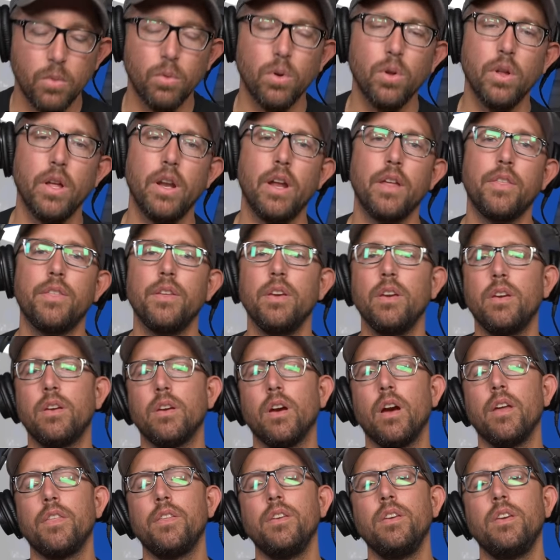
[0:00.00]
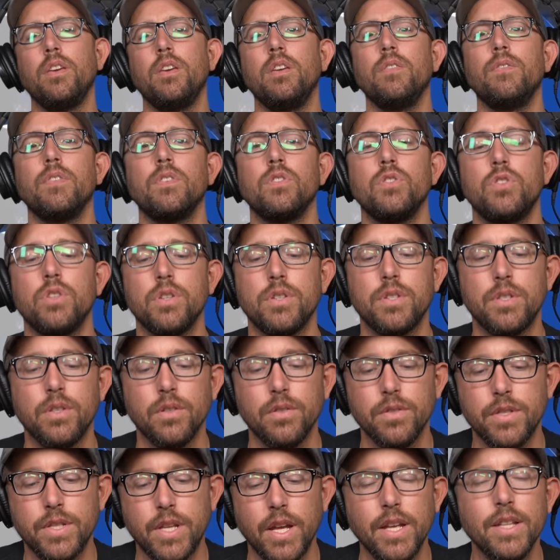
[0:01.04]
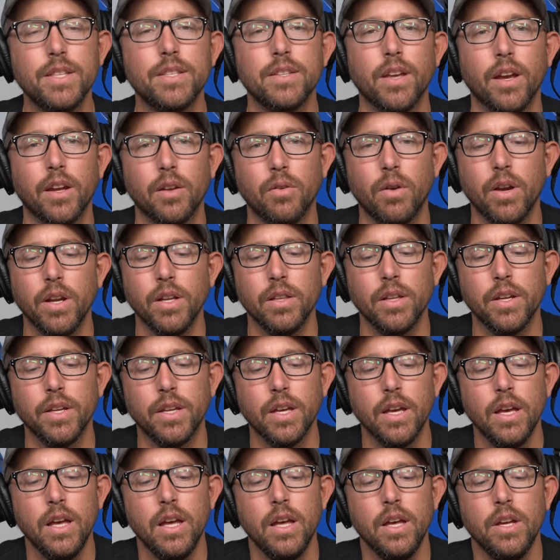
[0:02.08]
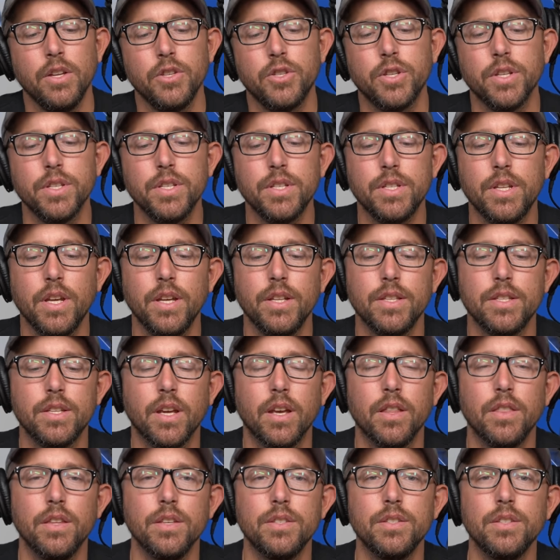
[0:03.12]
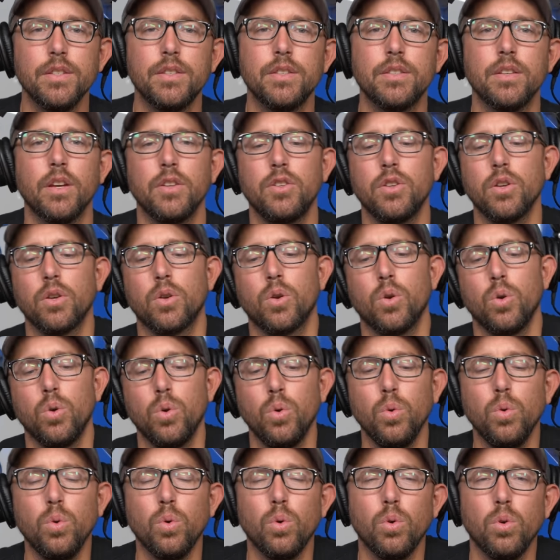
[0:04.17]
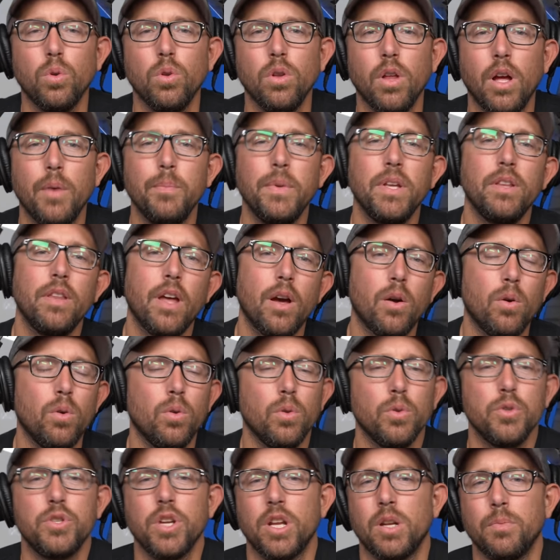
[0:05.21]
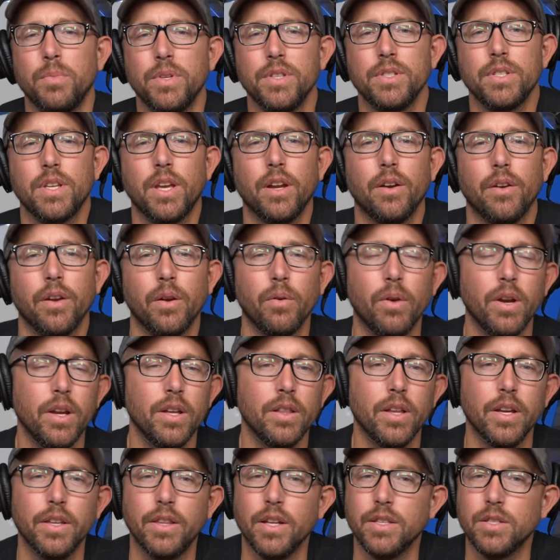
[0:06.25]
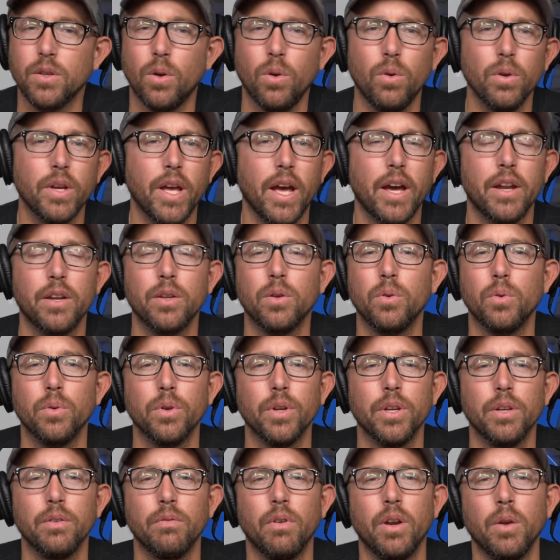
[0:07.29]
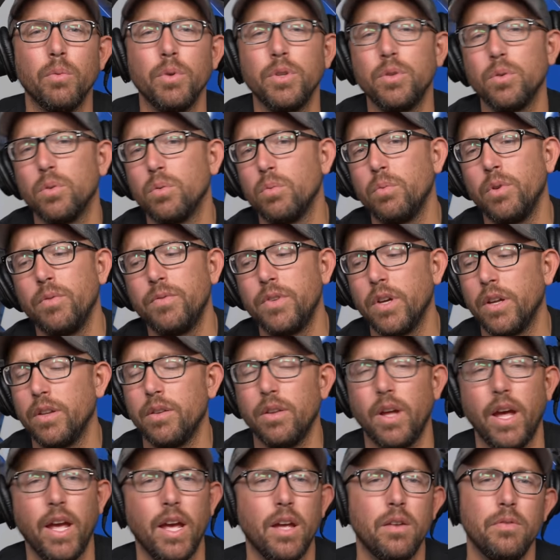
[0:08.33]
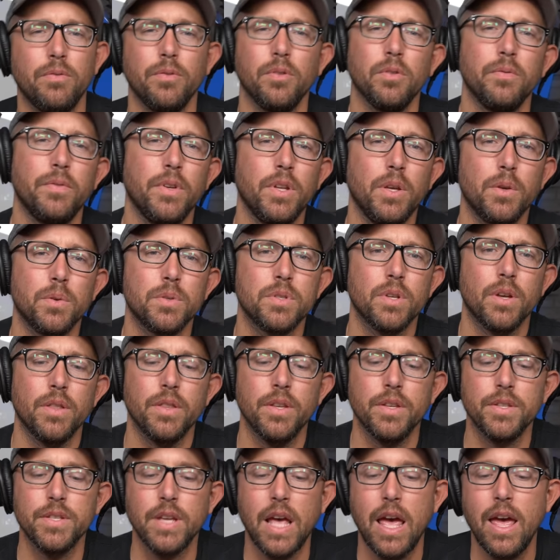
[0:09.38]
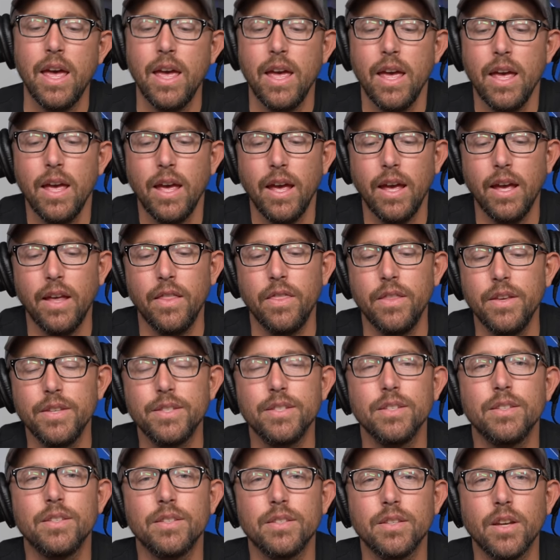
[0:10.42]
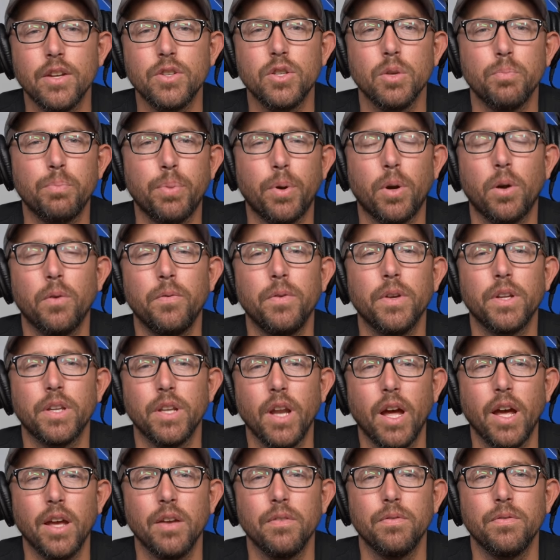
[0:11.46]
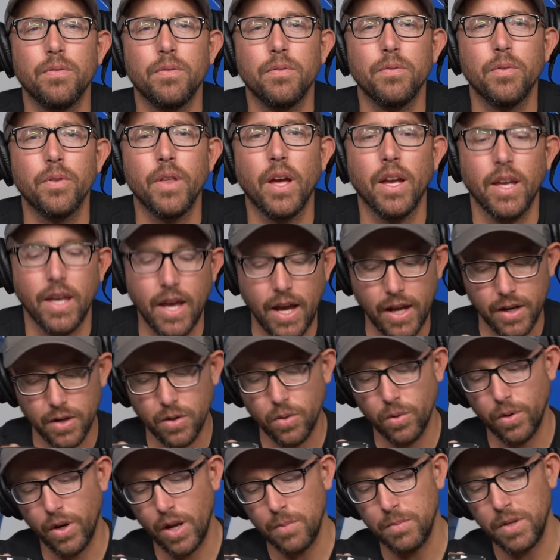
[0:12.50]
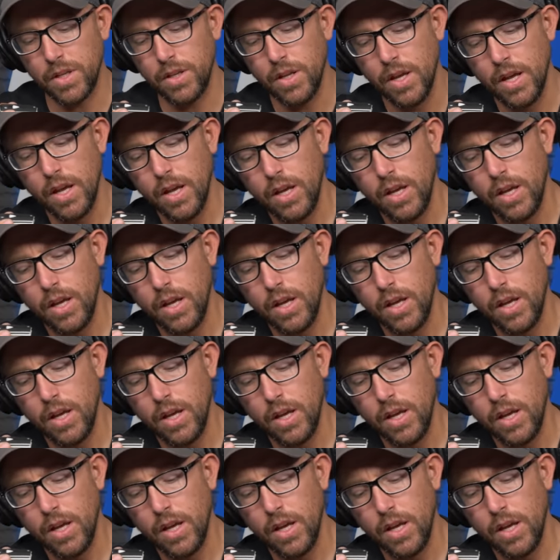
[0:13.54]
Well, and I think I think even just stateside, right? Like just mm-hmm. stateside, mm-hmm. this is such a cool. I mean, that whole gentleman's carry, right? Like that's a whole category, right? We do we've done a handful of videos on this, and this is such a perfect knife for that category. I mean,